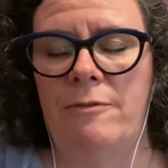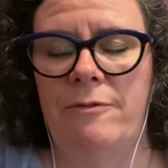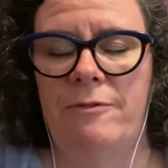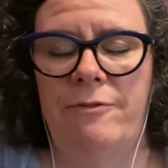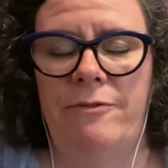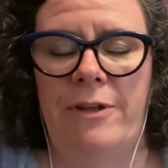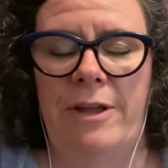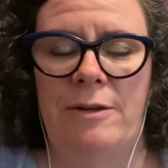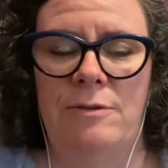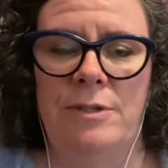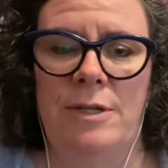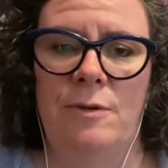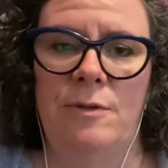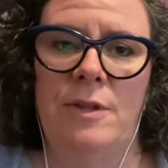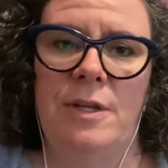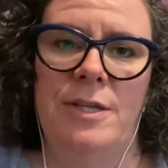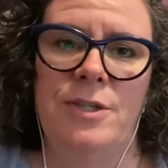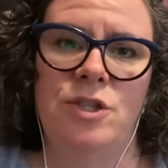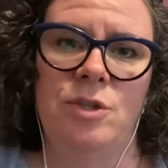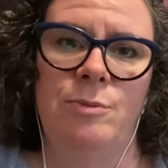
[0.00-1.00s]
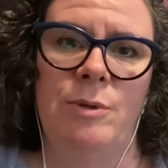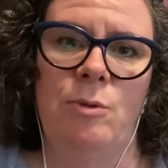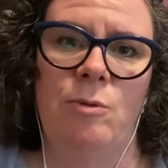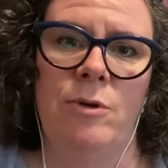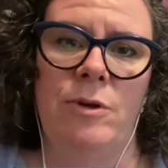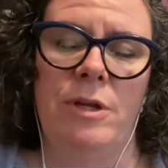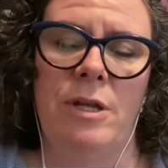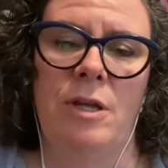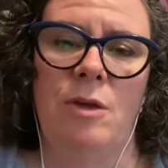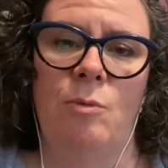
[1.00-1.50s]
found out that I should be
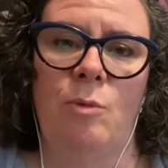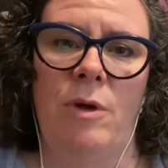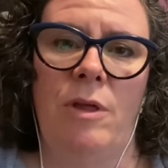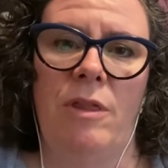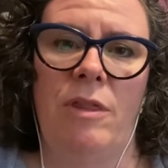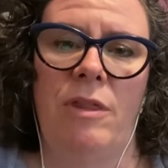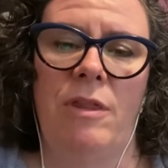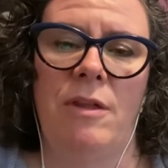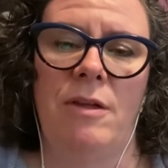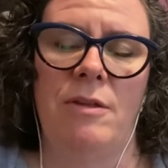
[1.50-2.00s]
working with